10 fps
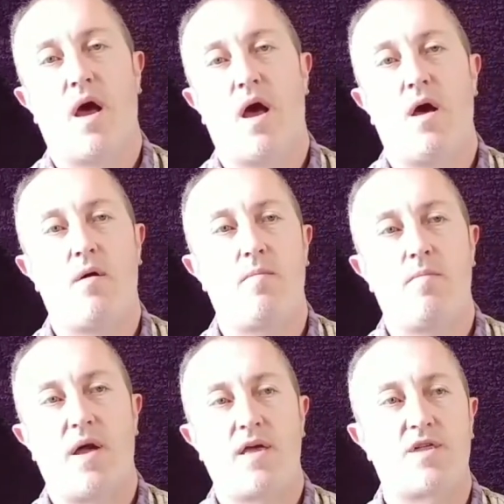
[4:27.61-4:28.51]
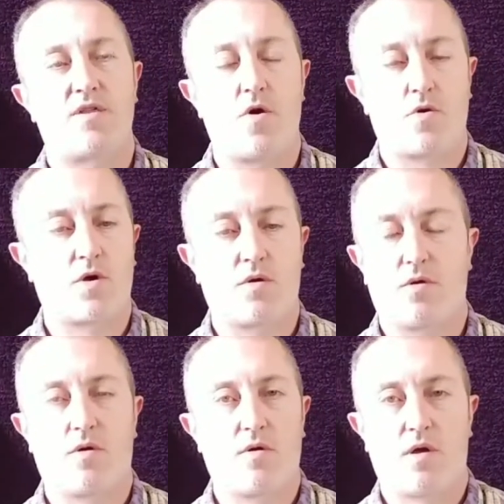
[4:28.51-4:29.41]
It's
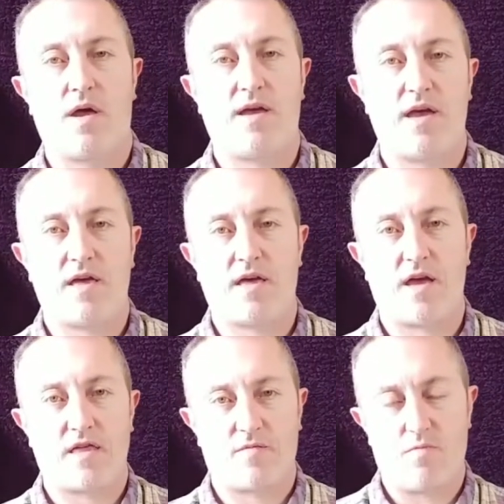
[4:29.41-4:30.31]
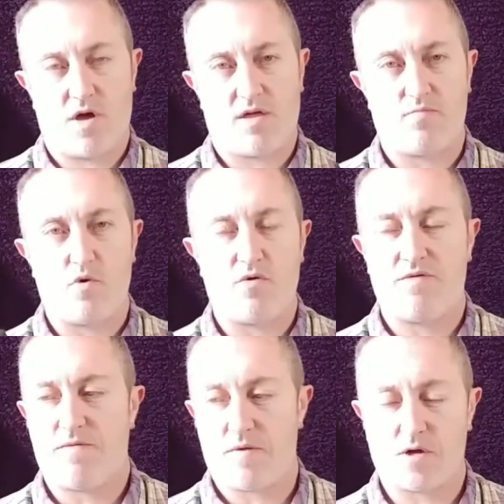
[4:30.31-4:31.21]
more
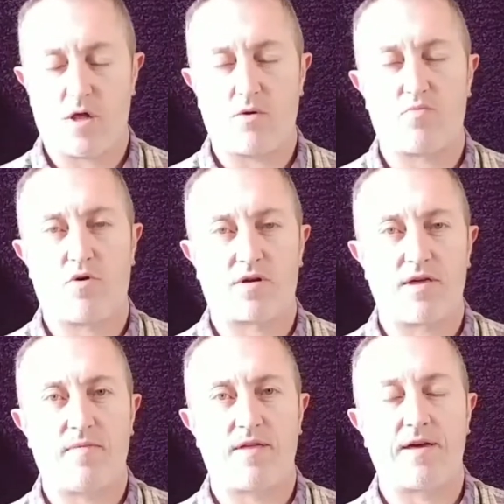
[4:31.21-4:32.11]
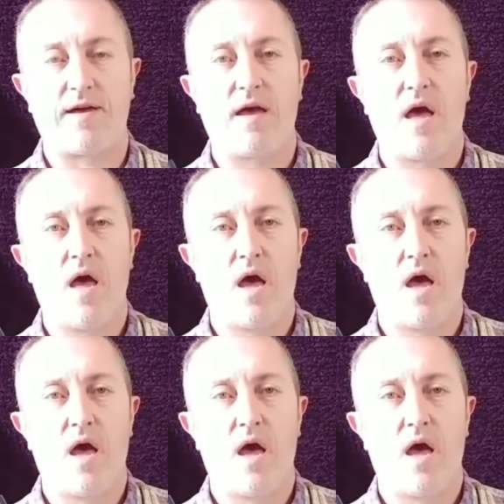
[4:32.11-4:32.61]
of close proximity.